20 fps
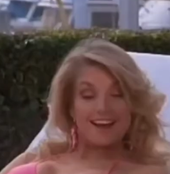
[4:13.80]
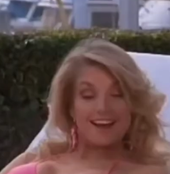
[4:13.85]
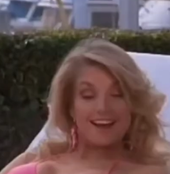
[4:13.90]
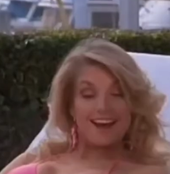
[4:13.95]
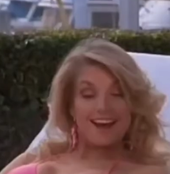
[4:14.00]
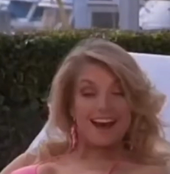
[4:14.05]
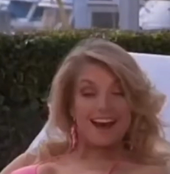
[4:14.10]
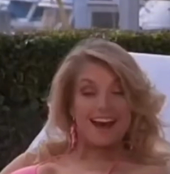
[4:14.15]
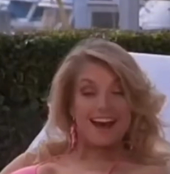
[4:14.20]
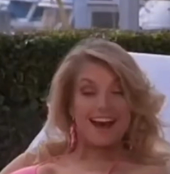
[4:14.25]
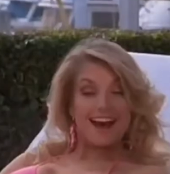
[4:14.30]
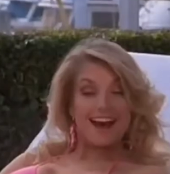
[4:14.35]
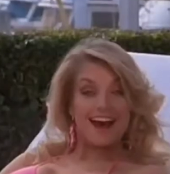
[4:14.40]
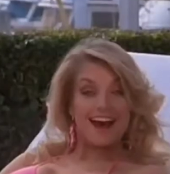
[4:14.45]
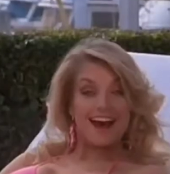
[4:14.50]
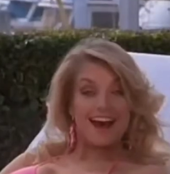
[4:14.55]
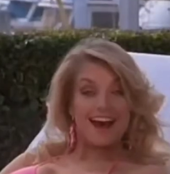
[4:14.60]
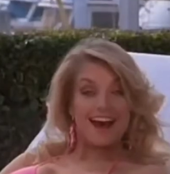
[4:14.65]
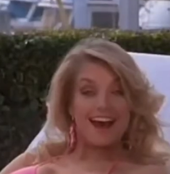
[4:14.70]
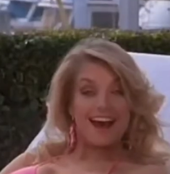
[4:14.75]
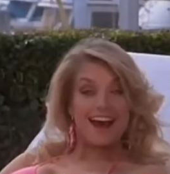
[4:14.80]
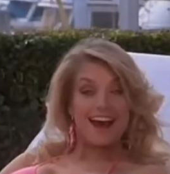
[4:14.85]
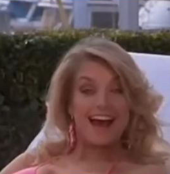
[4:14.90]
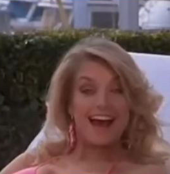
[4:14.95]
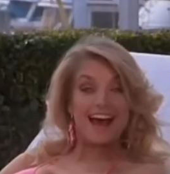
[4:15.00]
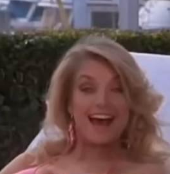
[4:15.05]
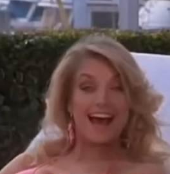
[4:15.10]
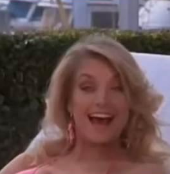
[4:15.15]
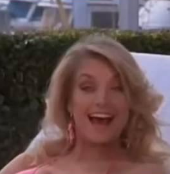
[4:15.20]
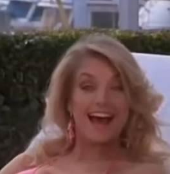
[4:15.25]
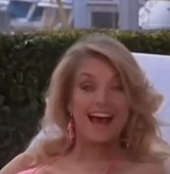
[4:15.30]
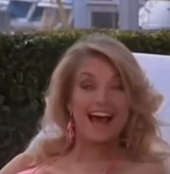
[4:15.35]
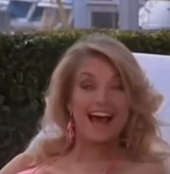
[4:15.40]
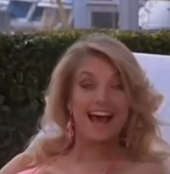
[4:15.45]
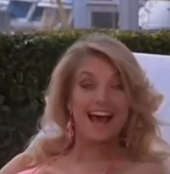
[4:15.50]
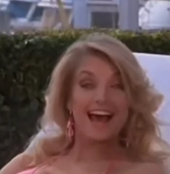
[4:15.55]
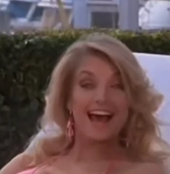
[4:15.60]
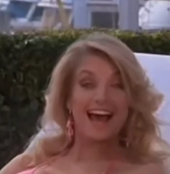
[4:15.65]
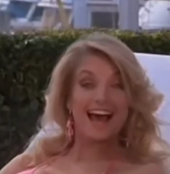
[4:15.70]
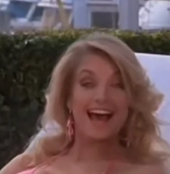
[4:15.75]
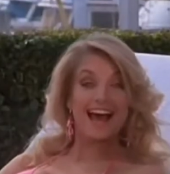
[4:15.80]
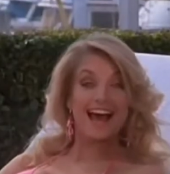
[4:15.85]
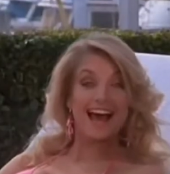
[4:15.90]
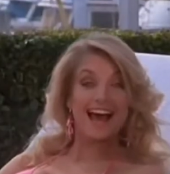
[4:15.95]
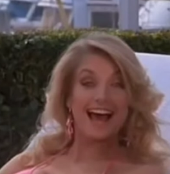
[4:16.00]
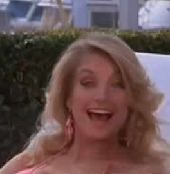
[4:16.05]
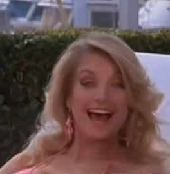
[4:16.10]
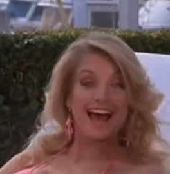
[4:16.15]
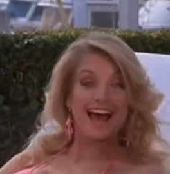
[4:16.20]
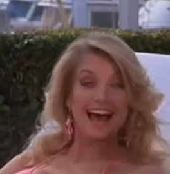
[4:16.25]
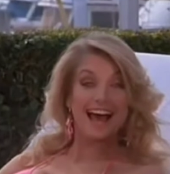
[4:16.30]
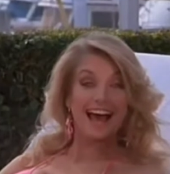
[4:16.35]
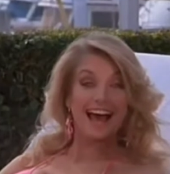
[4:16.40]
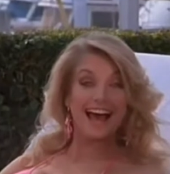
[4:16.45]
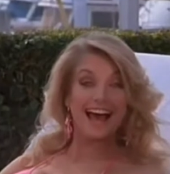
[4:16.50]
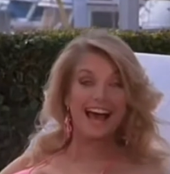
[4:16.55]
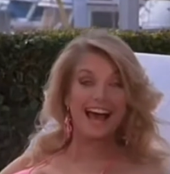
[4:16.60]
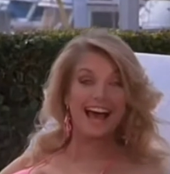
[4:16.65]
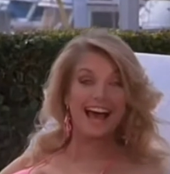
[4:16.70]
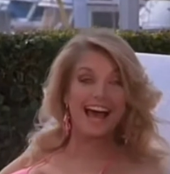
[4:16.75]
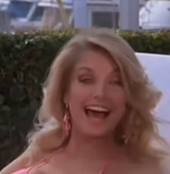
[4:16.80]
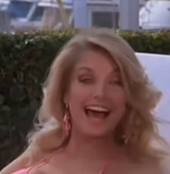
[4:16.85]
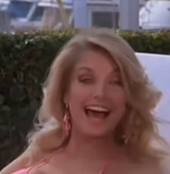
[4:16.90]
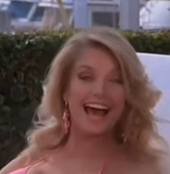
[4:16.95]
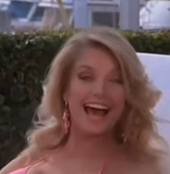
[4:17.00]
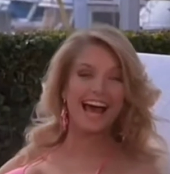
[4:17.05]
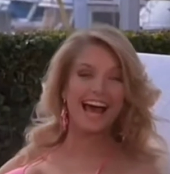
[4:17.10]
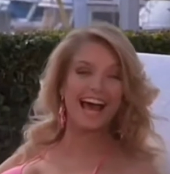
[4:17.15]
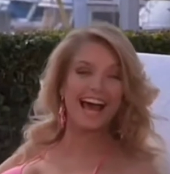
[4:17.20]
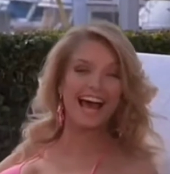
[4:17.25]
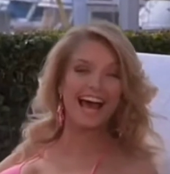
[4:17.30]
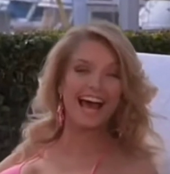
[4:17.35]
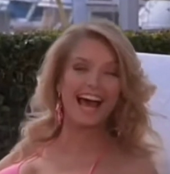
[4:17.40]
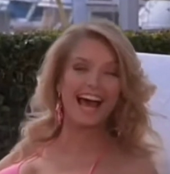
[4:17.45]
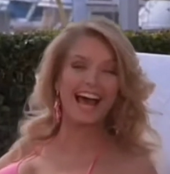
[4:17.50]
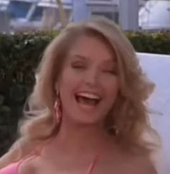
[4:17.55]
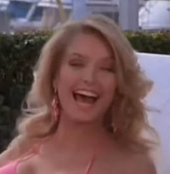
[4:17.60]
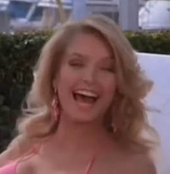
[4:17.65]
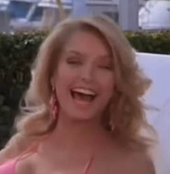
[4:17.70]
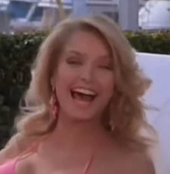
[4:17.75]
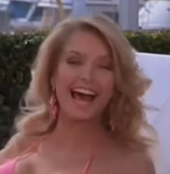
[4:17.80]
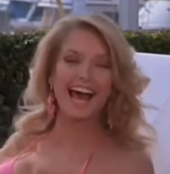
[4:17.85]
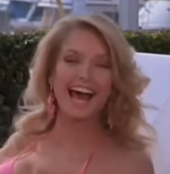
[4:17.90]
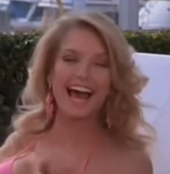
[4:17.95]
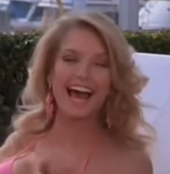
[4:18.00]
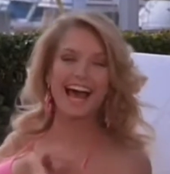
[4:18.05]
(silence)